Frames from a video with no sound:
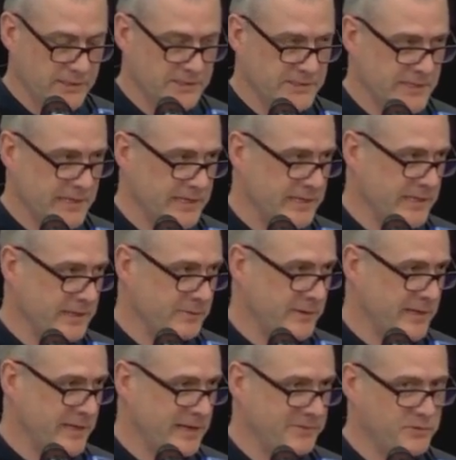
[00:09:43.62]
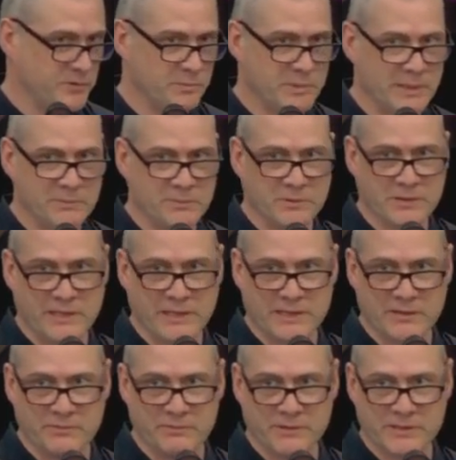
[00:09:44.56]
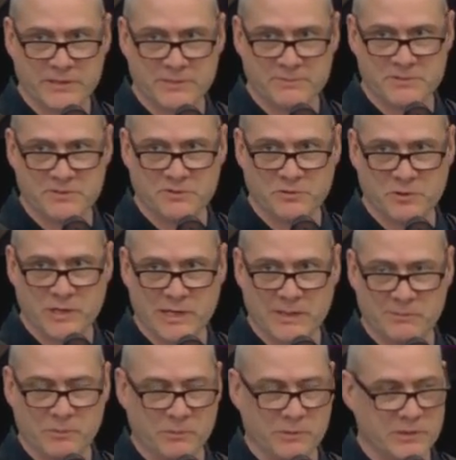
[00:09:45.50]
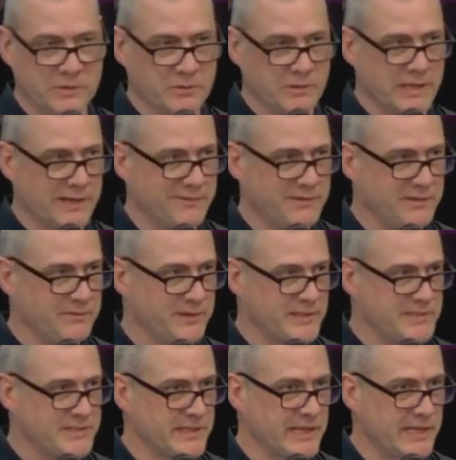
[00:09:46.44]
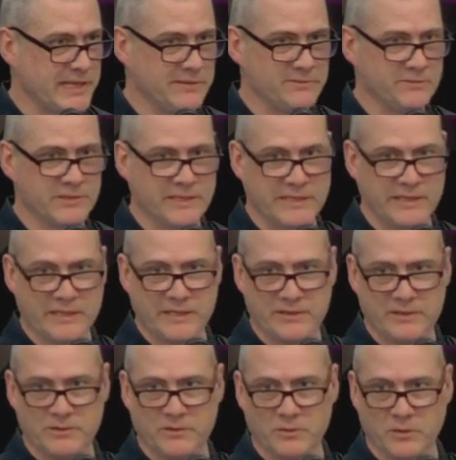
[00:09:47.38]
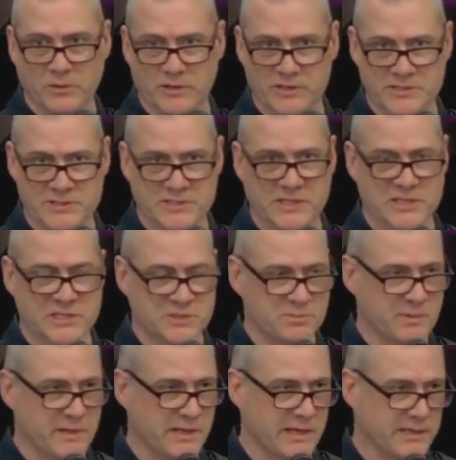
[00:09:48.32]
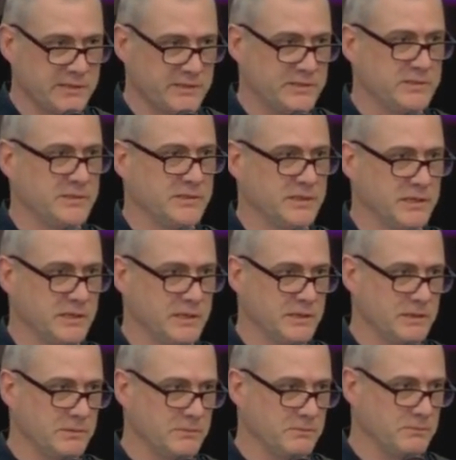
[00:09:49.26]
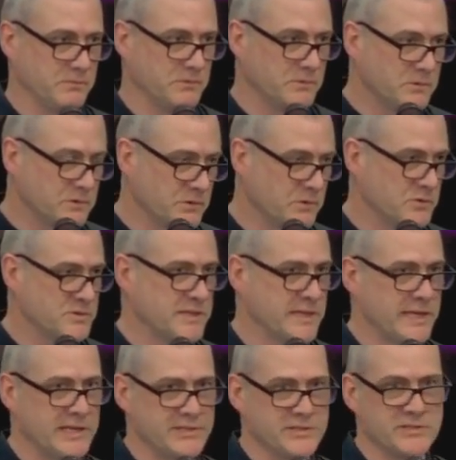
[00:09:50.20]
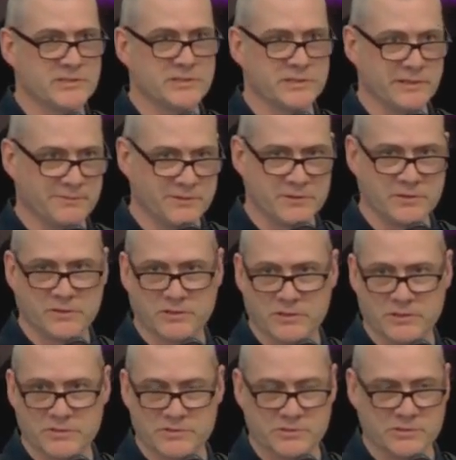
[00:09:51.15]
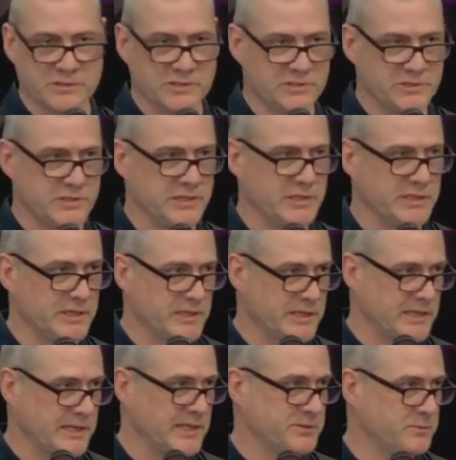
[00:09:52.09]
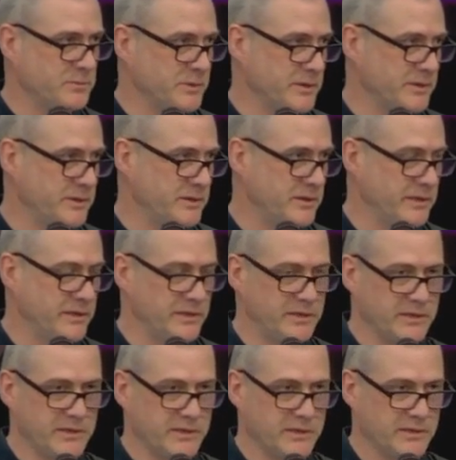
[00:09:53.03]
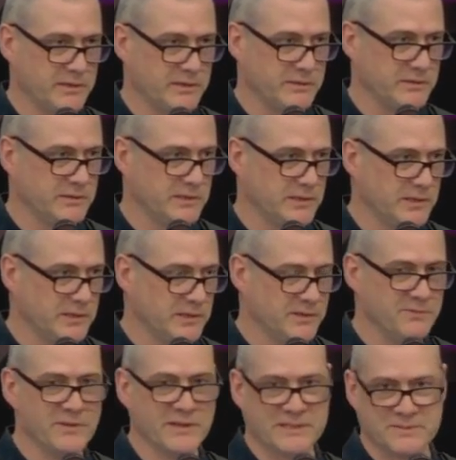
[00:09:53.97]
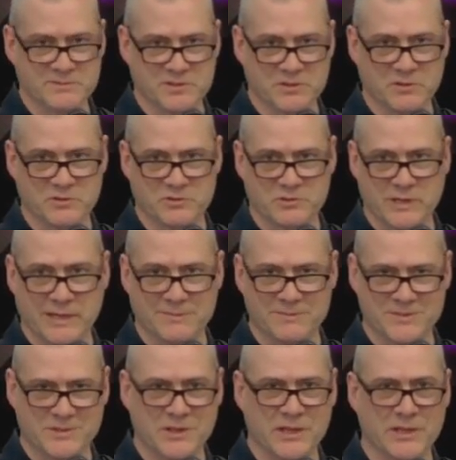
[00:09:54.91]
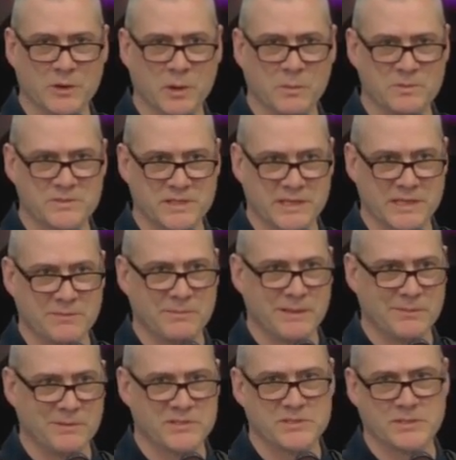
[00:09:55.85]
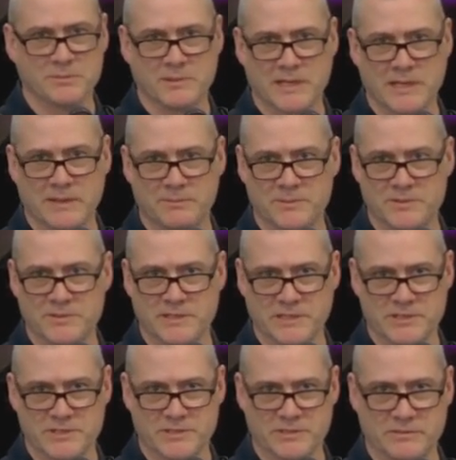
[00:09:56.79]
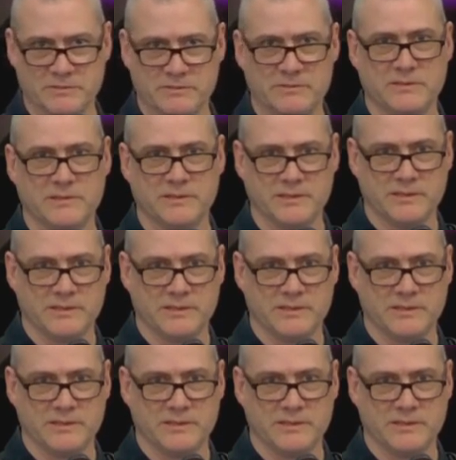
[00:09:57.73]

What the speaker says: in the data that we have for people that are victims of crime or we don't have an investigative lead or a suspect, those cases are given to her so that she can connect with the victims of those crimes in hopes to get maybe some compensation